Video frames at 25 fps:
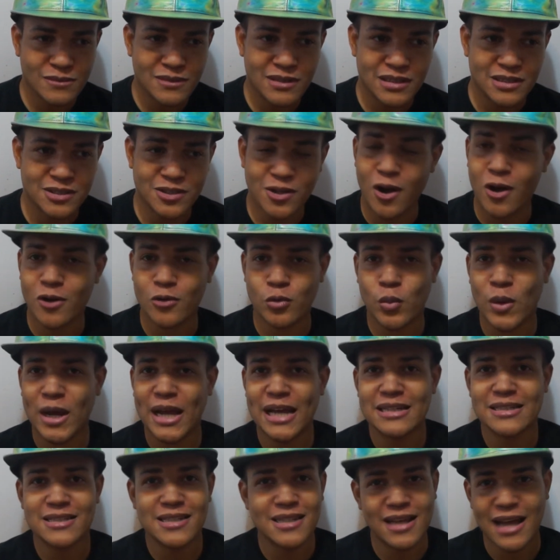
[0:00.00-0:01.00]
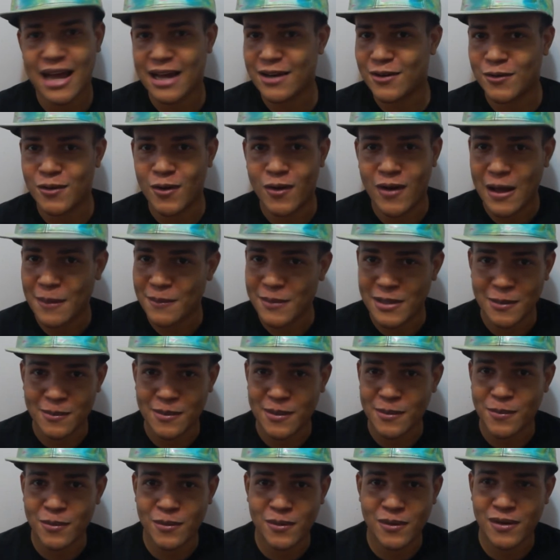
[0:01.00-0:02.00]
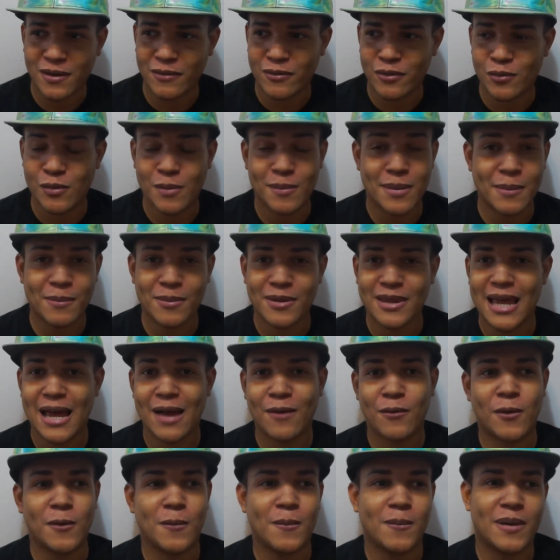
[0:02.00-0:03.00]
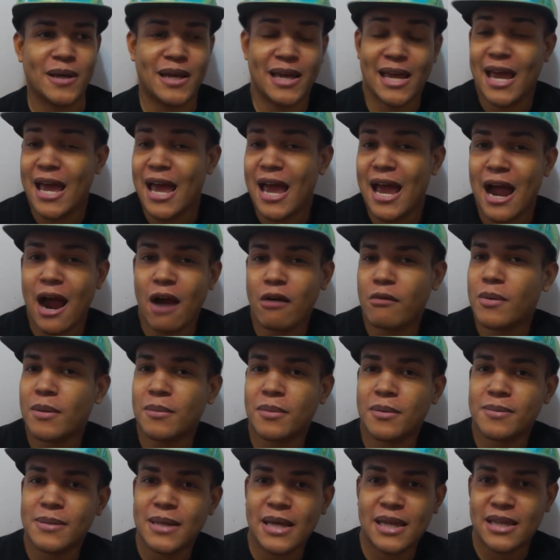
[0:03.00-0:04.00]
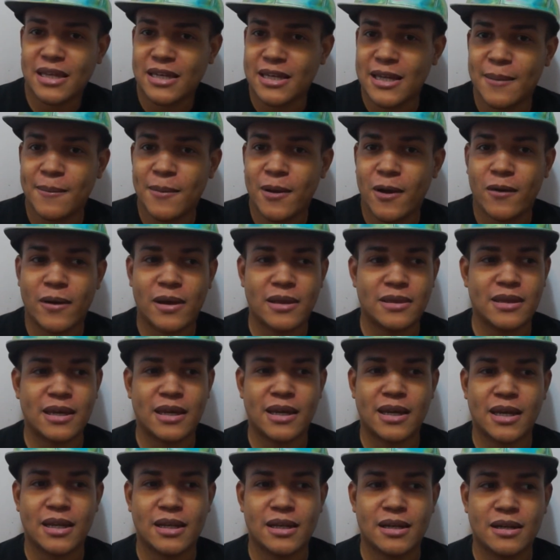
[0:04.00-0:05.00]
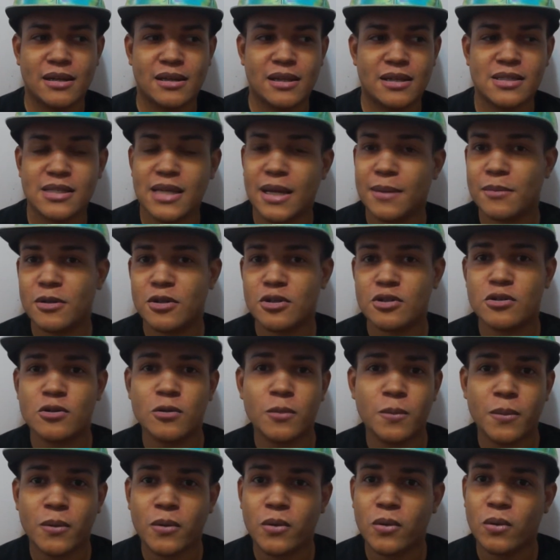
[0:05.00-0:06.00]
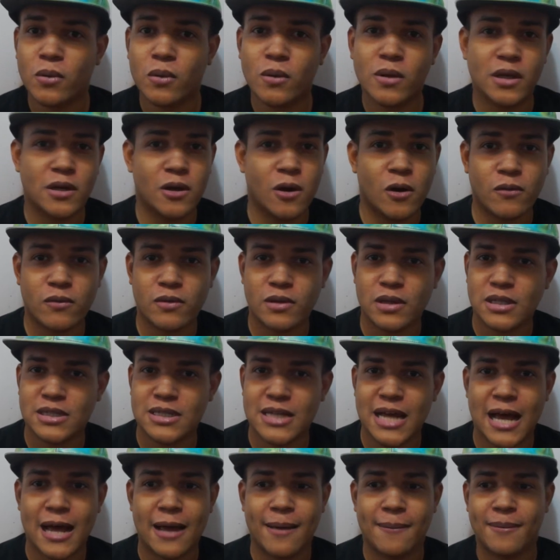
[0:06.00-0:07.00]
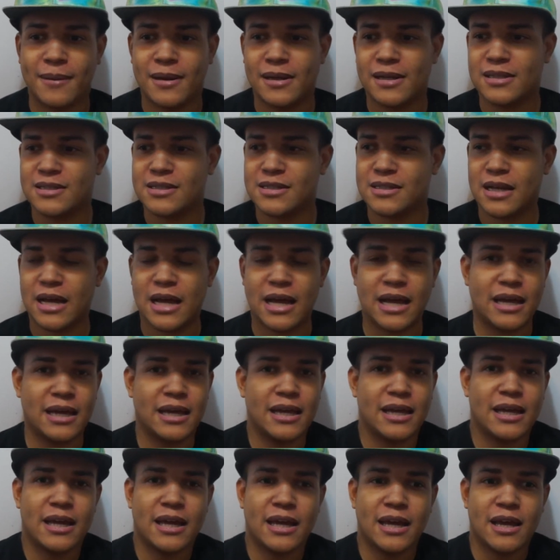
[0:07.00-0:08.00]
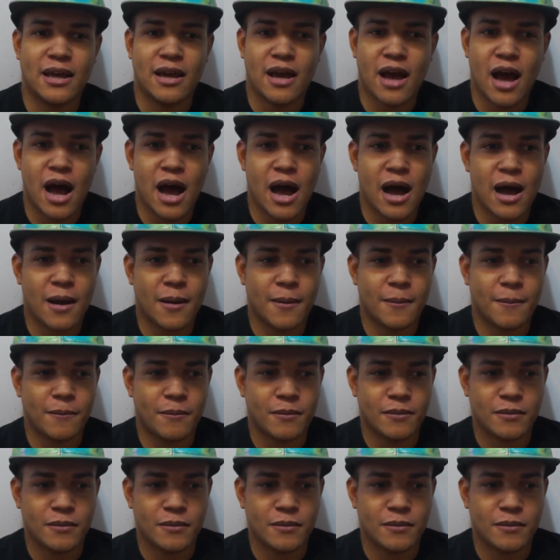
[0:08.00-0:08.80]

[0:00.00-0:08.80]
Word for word: it's called Wet. I don't know how many people even remember that one, but I remember playing the demo and thinking this game is super cool and over the top, and it's got um,